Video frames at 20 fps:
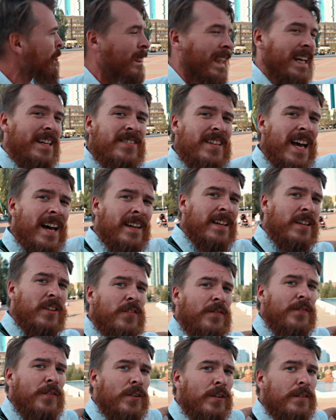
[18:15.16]
Astana is
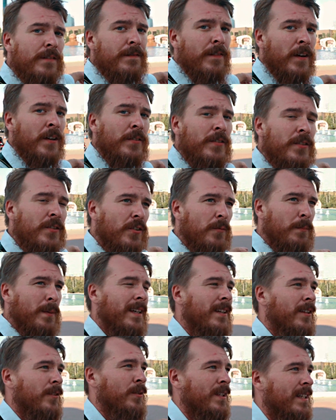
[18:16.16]
full of fountains,
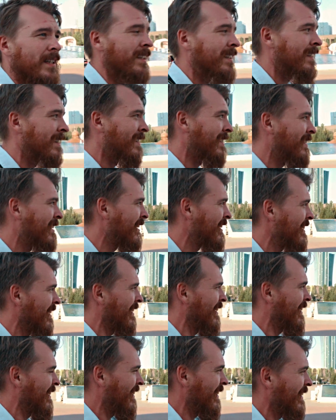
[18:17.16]
by the way,
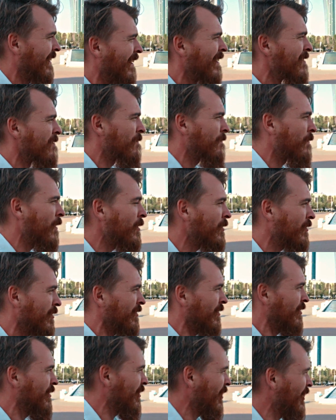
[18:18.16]
and
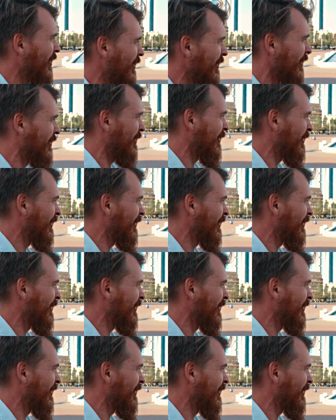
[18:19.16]
fountains are,